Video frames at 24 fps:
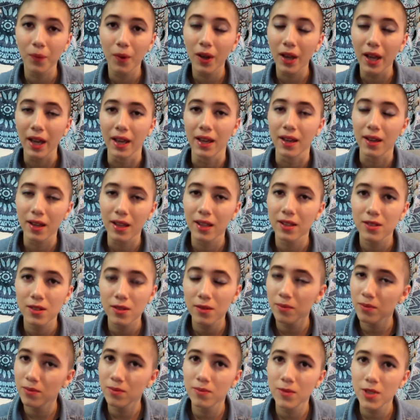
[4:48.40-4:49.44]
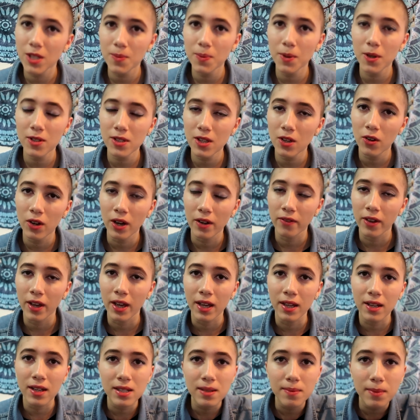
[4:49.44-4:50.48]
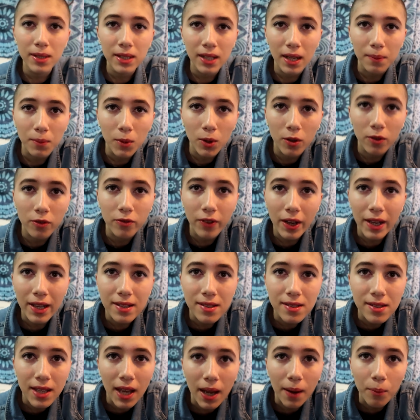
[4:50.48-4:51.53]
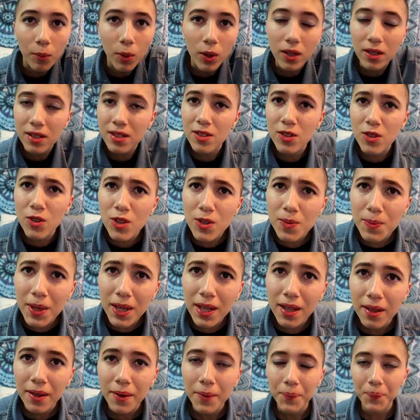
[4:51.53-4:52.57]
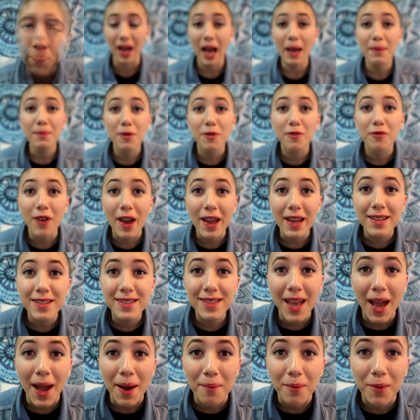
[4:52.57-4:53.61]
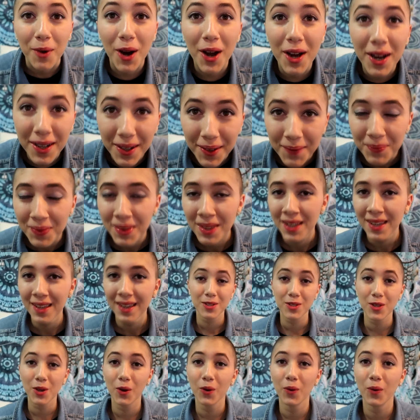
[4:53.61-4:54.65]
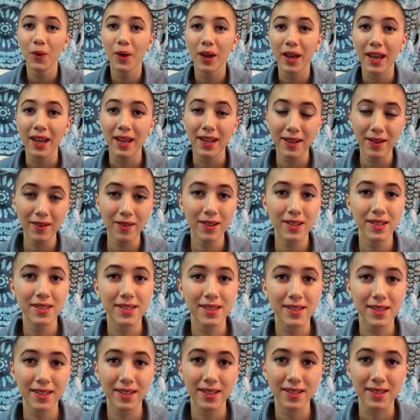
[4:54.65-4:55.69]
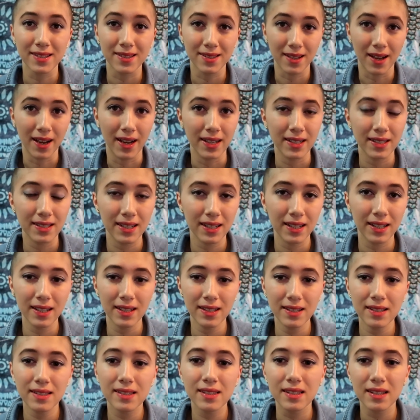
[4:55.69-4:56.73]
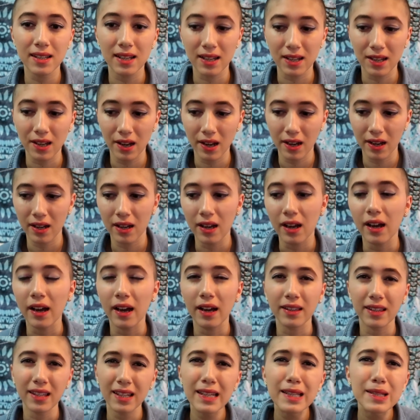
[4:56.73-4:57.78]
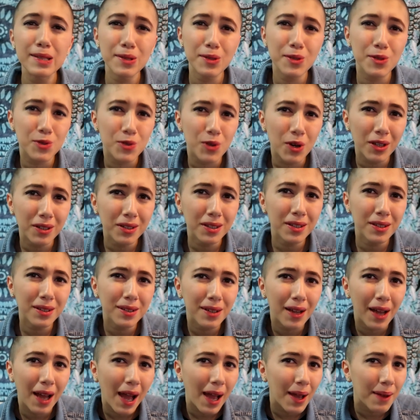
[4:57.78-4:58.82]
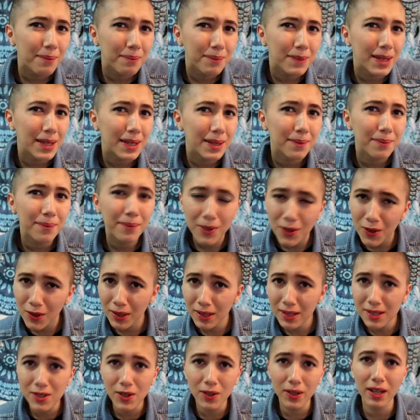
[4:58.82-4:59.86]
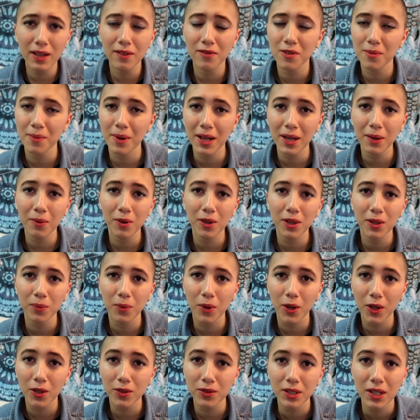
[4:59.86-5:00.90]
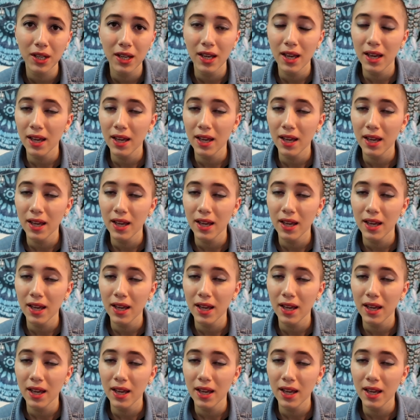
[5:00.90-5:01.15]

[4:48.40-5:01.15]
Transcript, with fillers: Okay, just because I don't have hair doesn't mean that I'm not a face camera. Excuse me? I'm a face camera. So here is the site. It is, I think it's Australian. I mean, you can donate from anywhere in the world.